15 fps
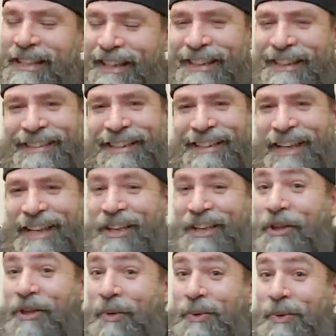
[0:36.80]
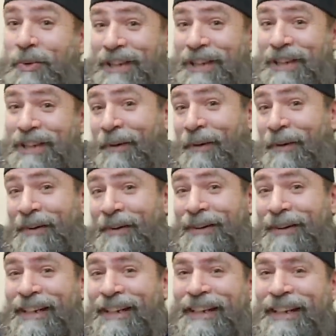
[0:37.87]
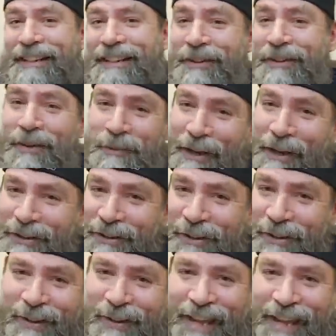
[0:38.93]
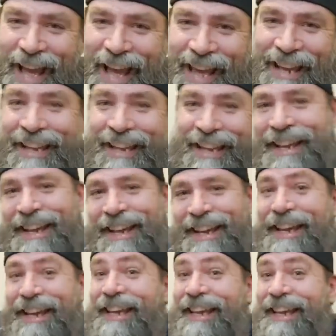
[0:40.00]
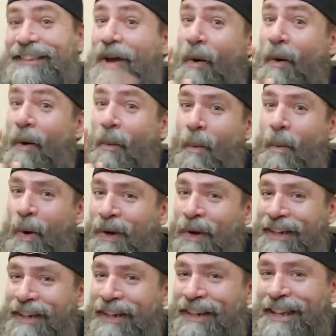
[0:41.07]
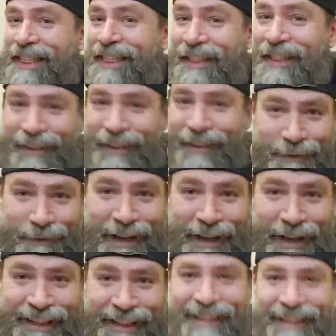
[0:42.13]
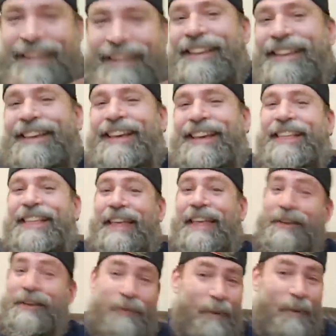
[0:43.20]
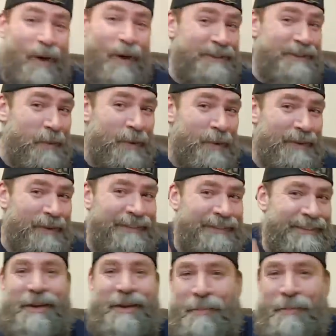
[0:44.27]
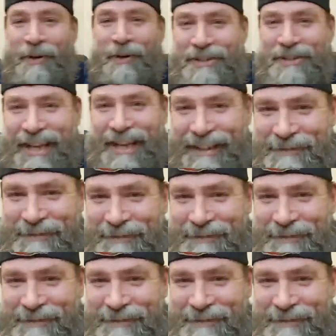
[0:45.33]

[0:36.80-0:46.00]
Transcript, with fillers: send a huge shout out to a special little guy. He is Woden, the little Viking. Thank you for watching, Woden. Appreciate it.